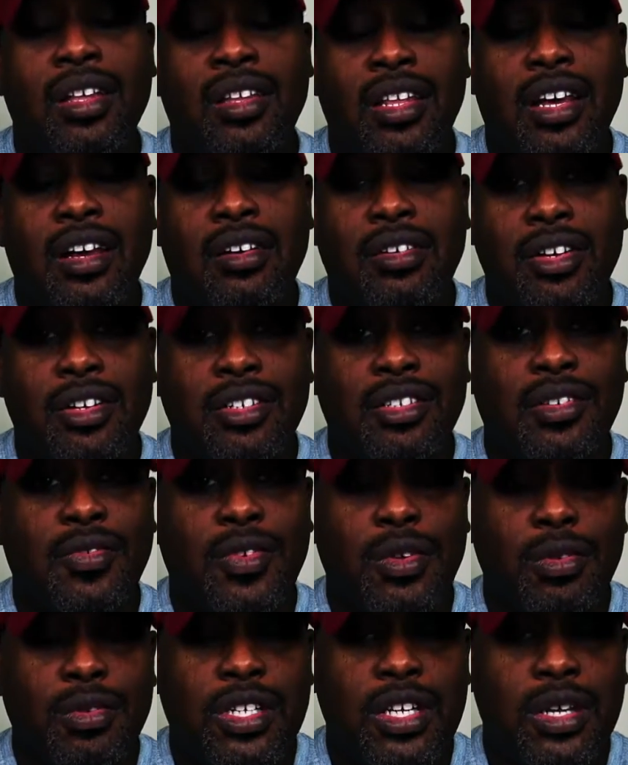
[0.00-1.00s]
Now, here's a
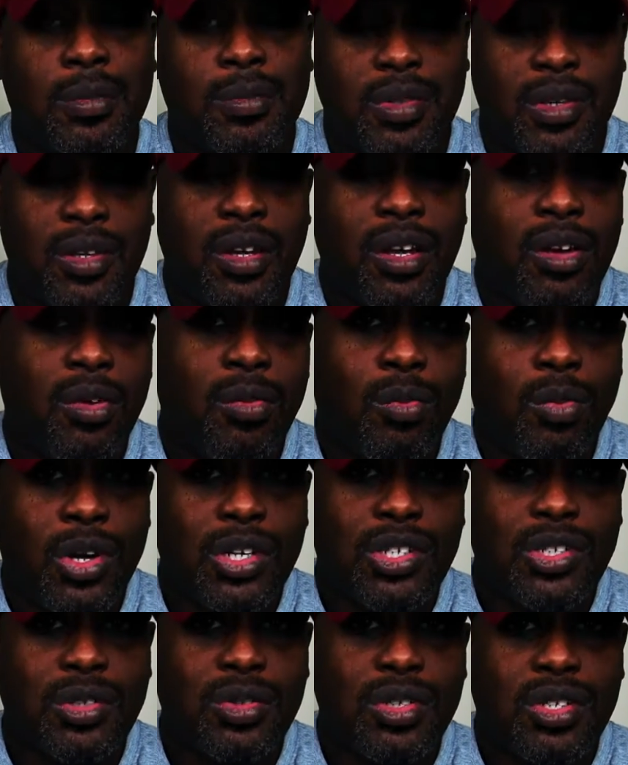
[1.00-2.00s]
few tips.
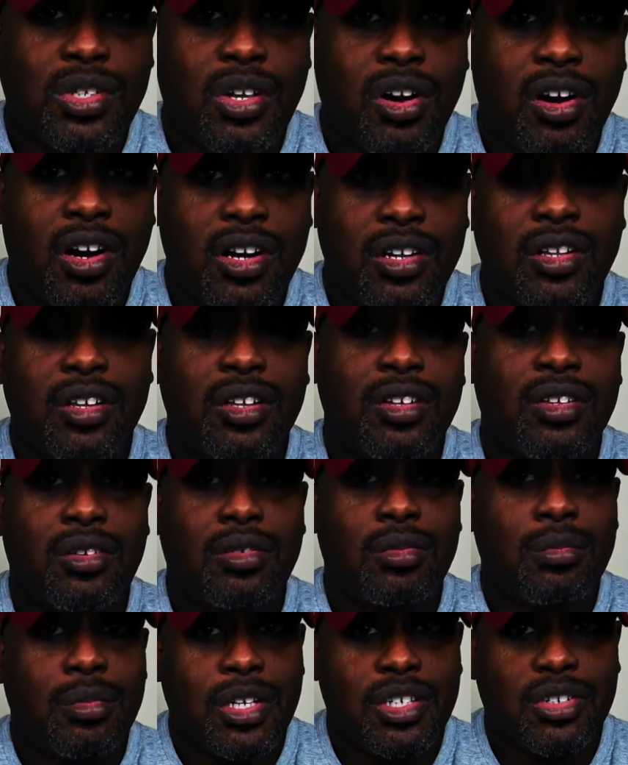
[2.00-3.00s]
Once you start,
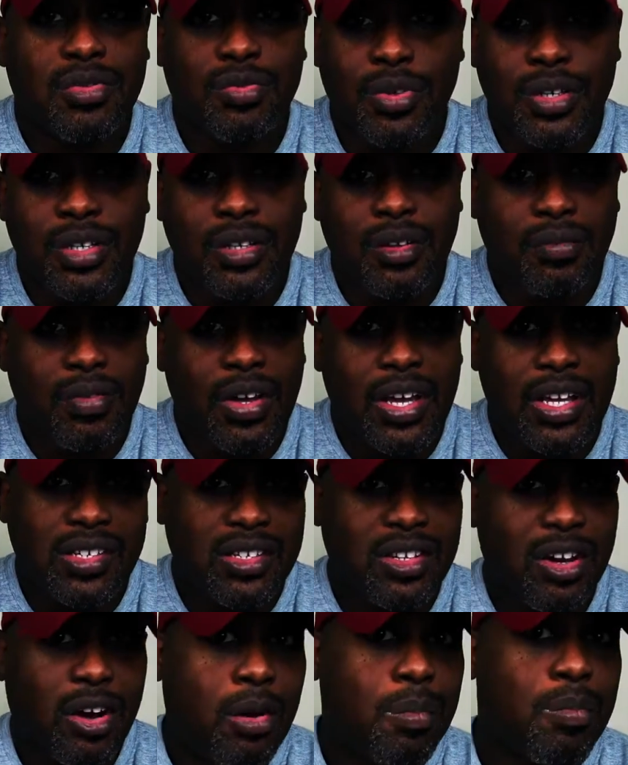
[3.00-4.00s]
you must
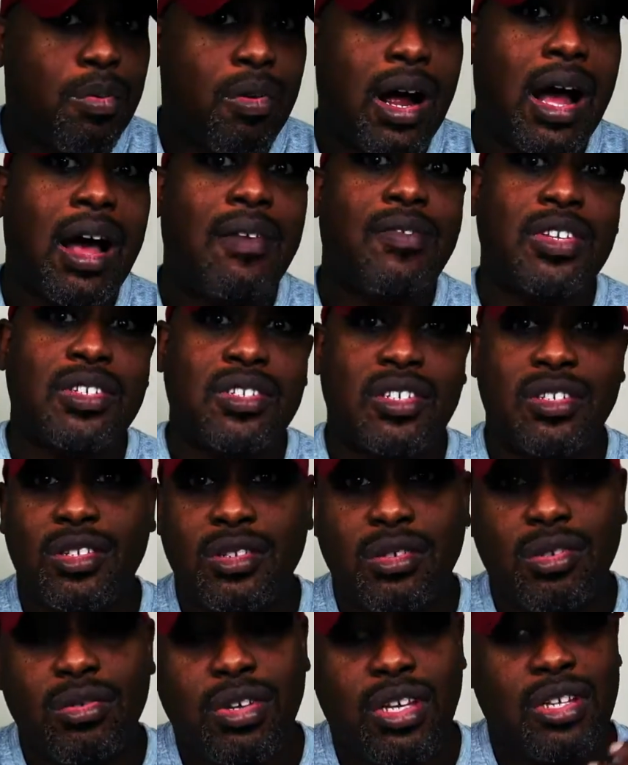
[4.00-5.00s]
reinvest all profits
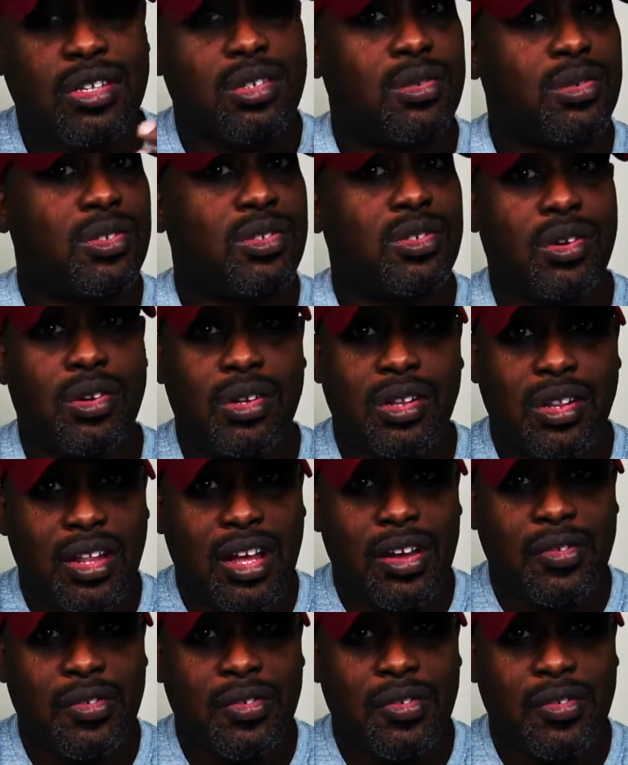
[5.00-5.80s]
until you get to a certain